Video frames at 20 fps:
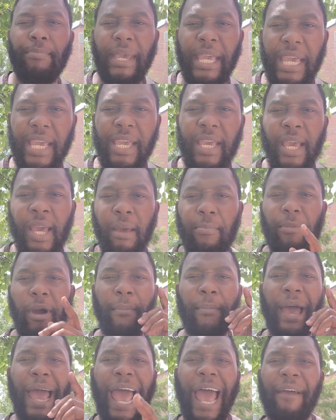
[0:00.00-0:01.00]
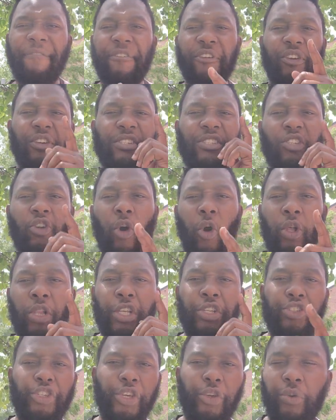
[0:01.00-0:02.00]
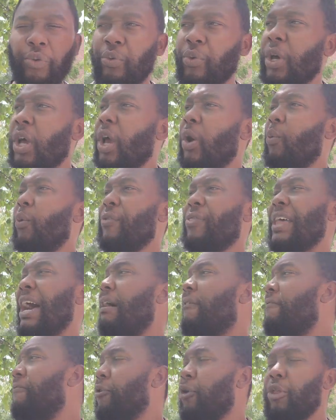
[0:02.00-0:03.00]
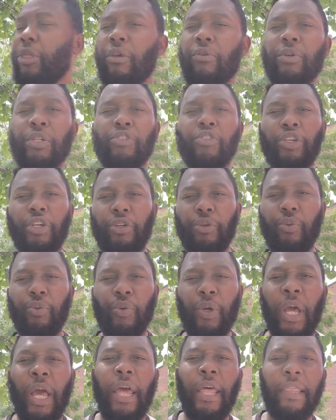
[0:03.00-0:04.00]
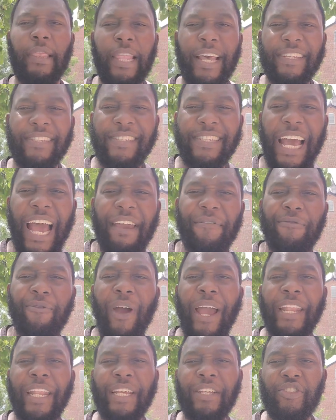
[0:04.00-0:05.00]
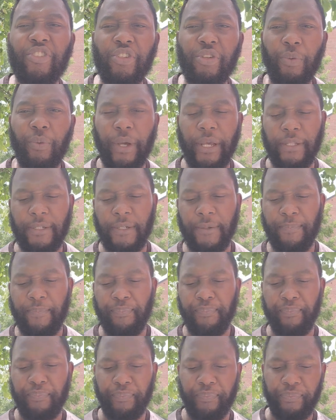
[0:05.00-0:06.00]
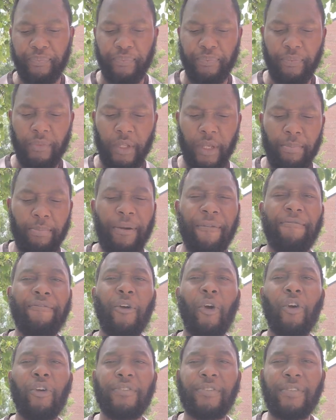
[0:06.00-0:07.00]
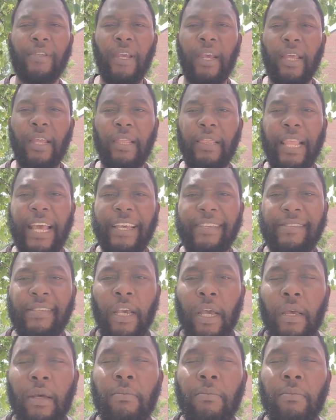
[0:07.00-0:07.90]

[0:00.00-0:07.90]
Me, Mama Africa is Calling You. Without further ado, let's dive right into it. But first, let's